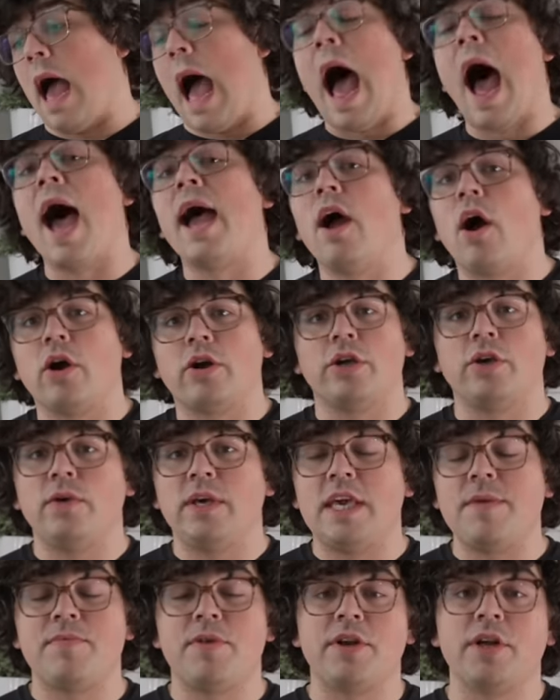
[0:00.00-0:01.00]
I argue,
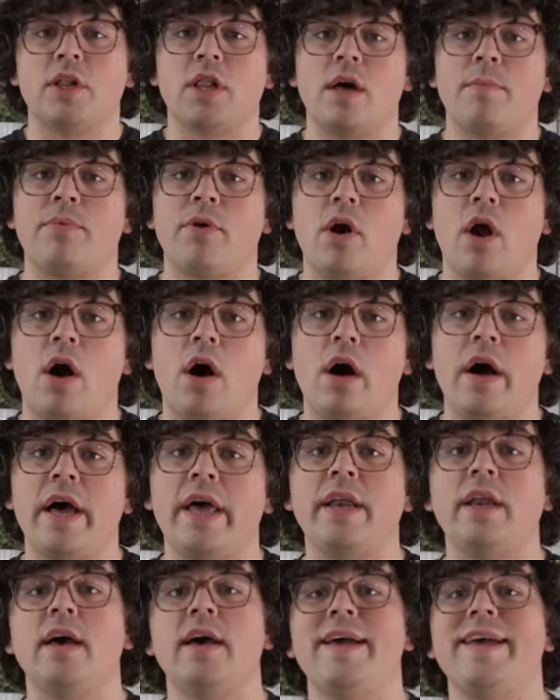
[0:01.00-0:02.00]
keep the declumper
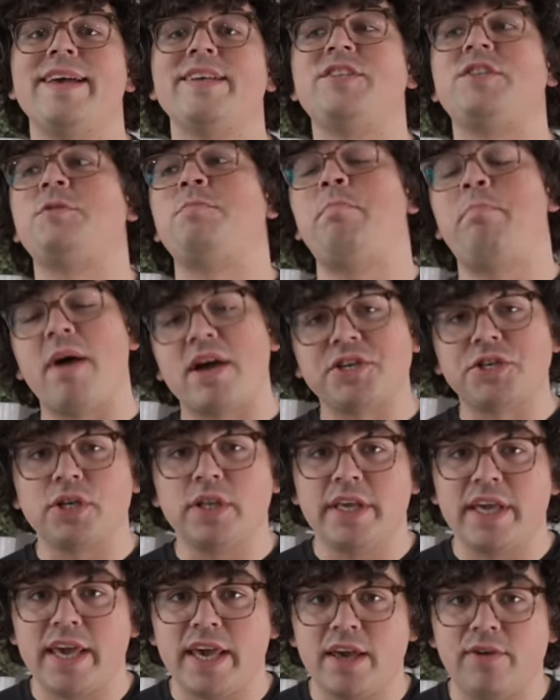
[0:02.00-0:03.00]
on,
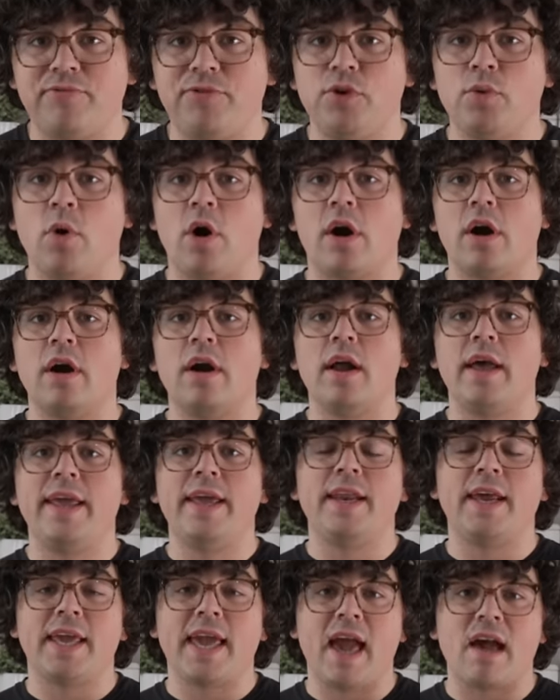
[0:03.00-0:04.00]
especially if you are
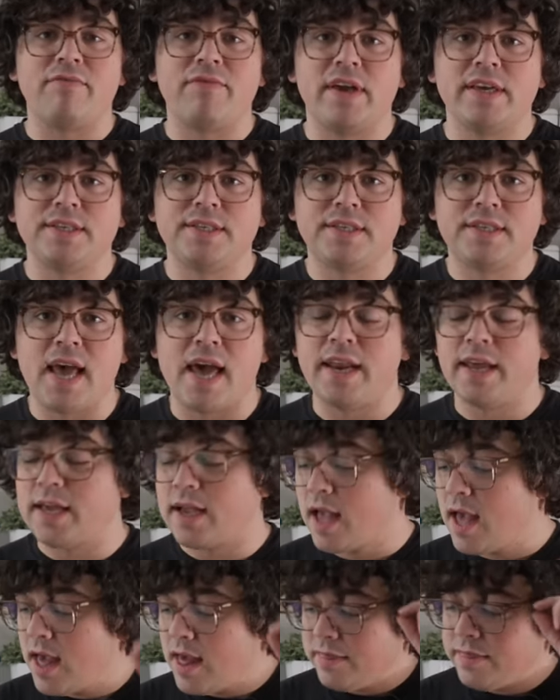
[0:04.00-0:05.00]
in a cafe
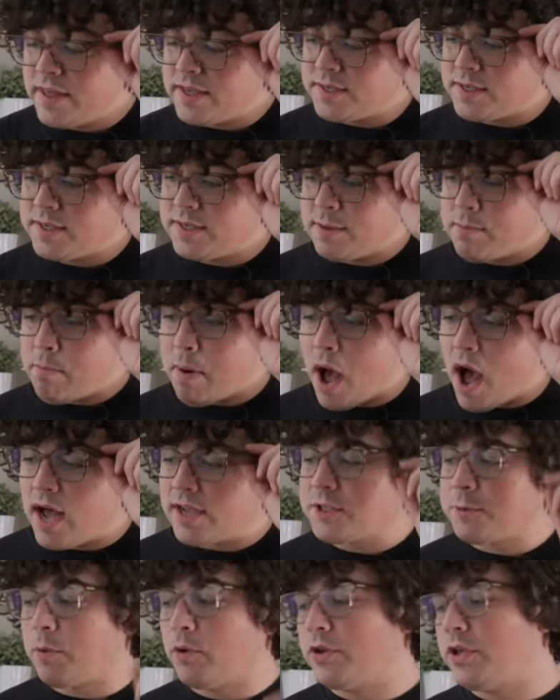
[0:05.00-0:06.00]
setting. This is
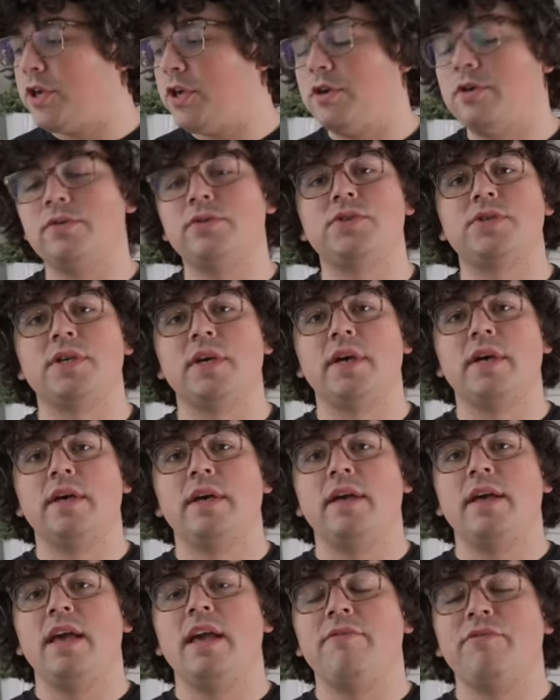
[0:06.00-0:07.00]
impossible to use
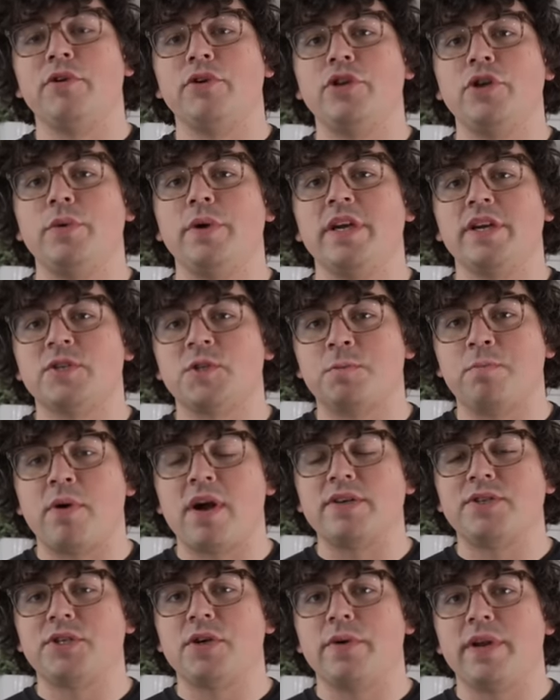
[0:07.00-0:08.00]
if you're doing
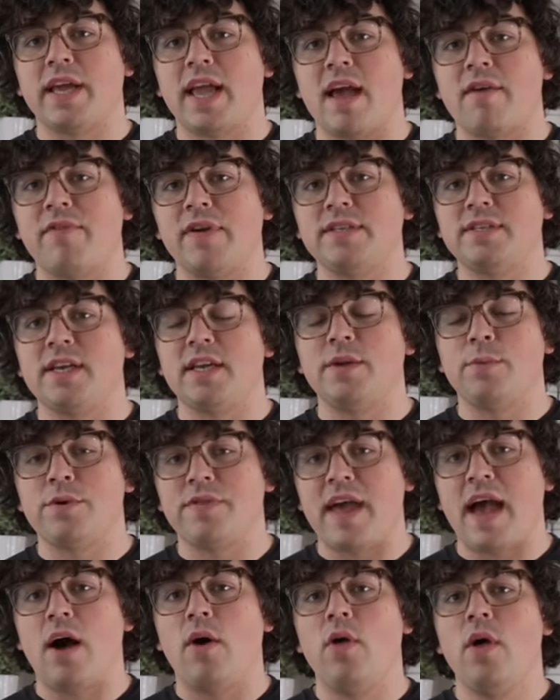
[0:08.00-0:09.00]
espresso in a cafe setting
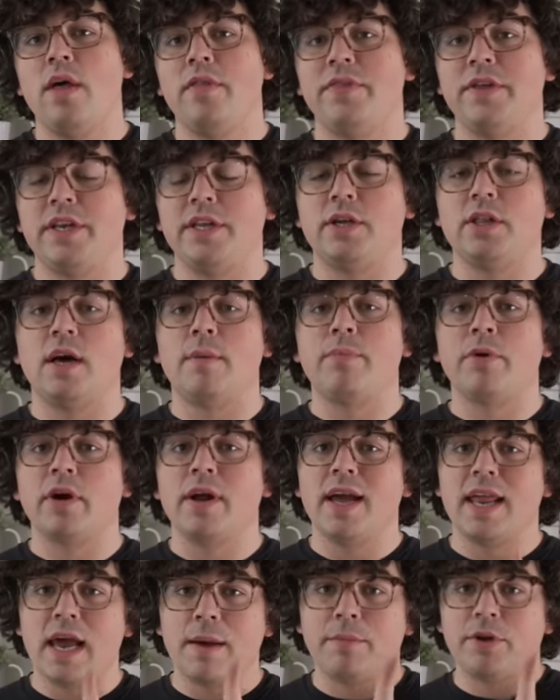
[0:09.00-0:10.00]
without the declumper,
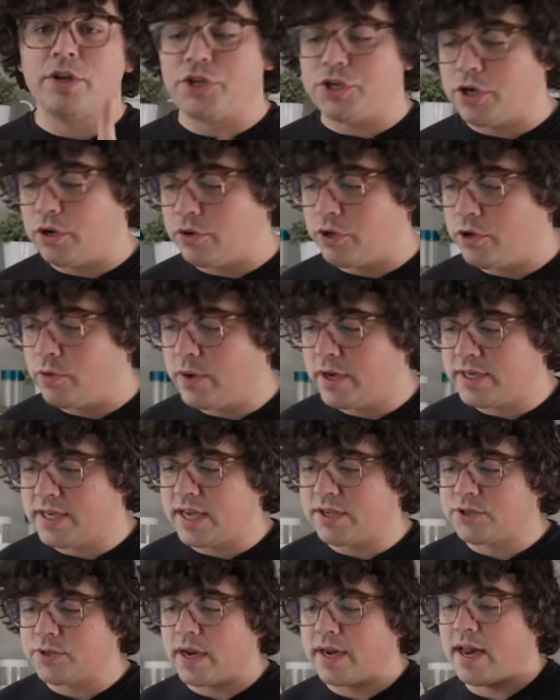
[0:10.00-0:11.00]
and I'm gonna show you a
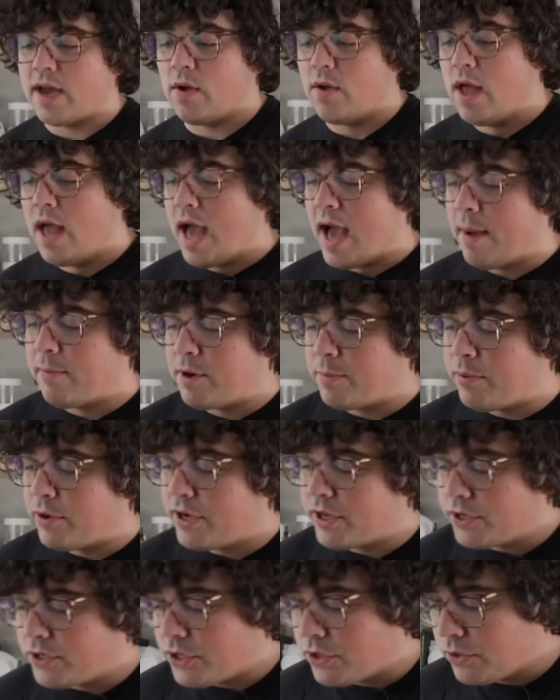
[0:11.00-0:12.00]
test right now. I'm gonna
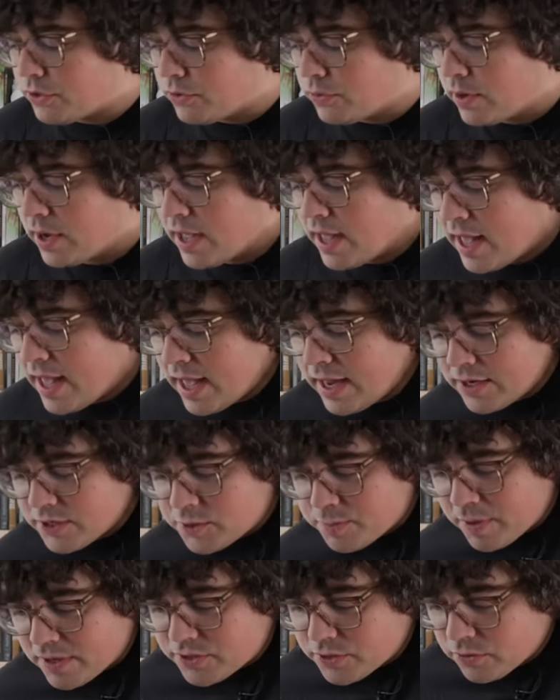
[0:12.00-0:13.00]
put it to an
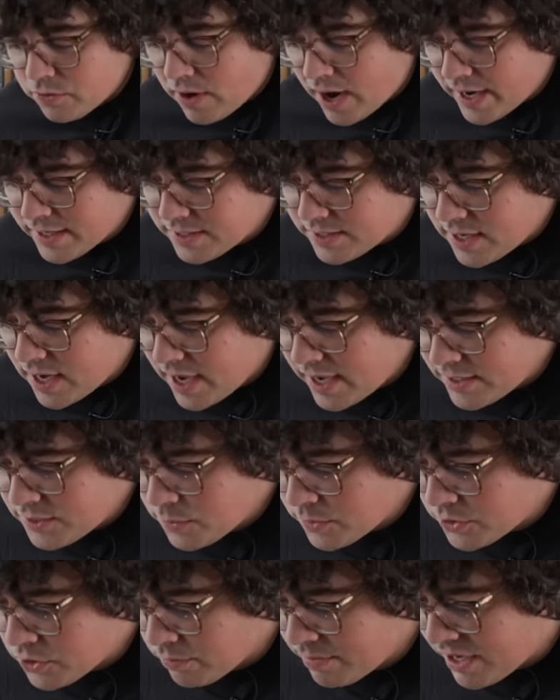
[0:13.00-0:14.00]
espresso grind size,
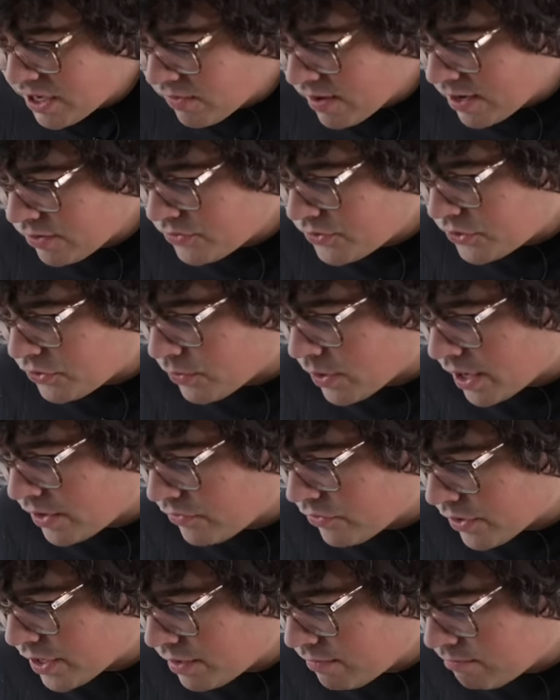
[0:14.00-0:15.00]
which will be around
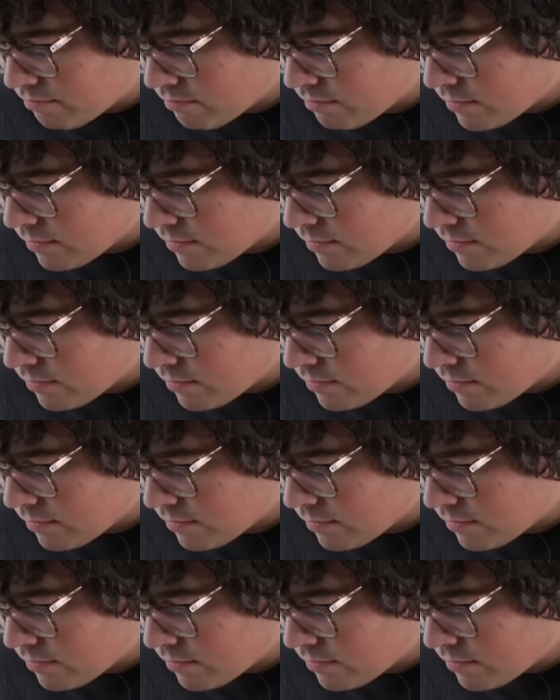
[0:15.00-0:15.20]
200.